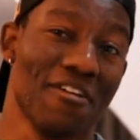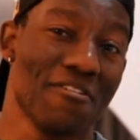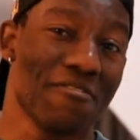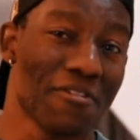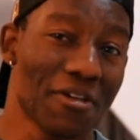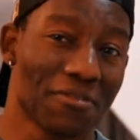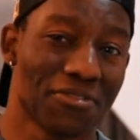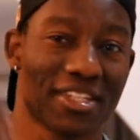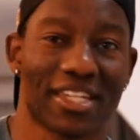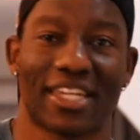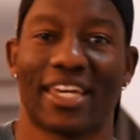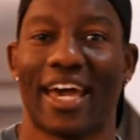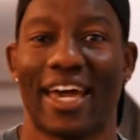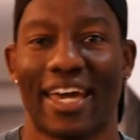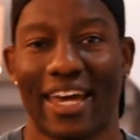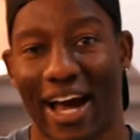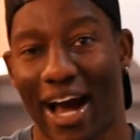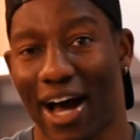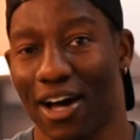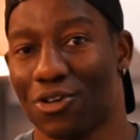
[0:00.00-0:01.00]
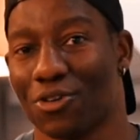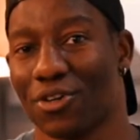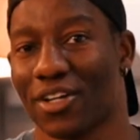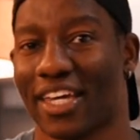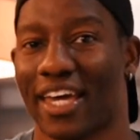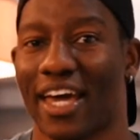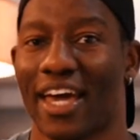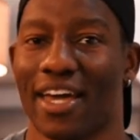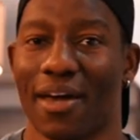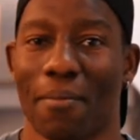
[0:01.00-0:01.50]
50K,
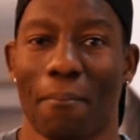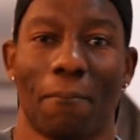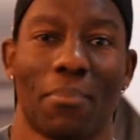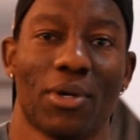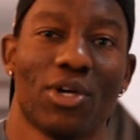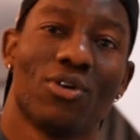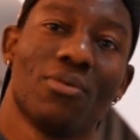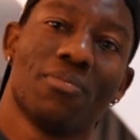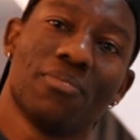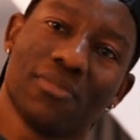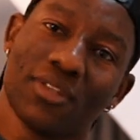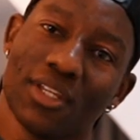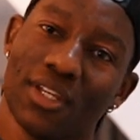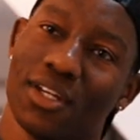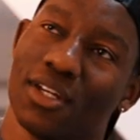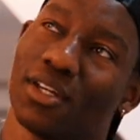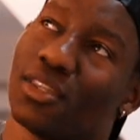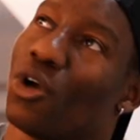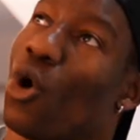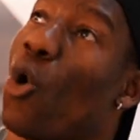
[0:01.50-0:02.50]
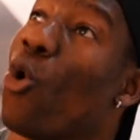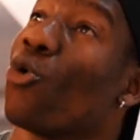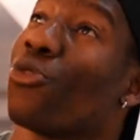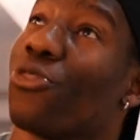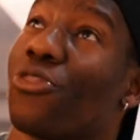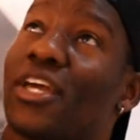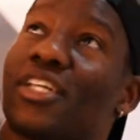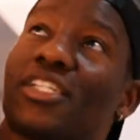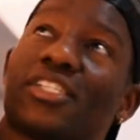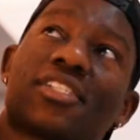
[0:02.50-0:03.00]
100K, and boom, the whole
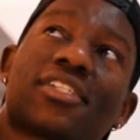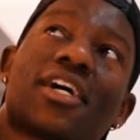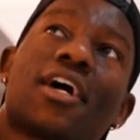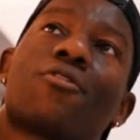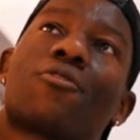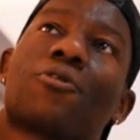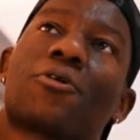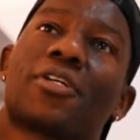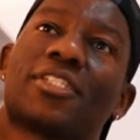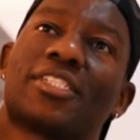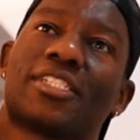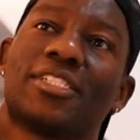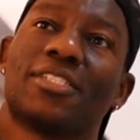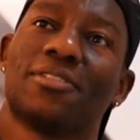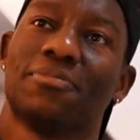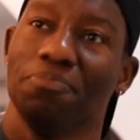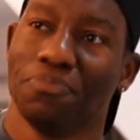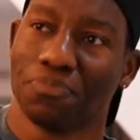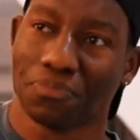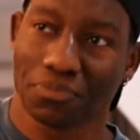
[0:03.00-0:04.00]
thing just skyrocketed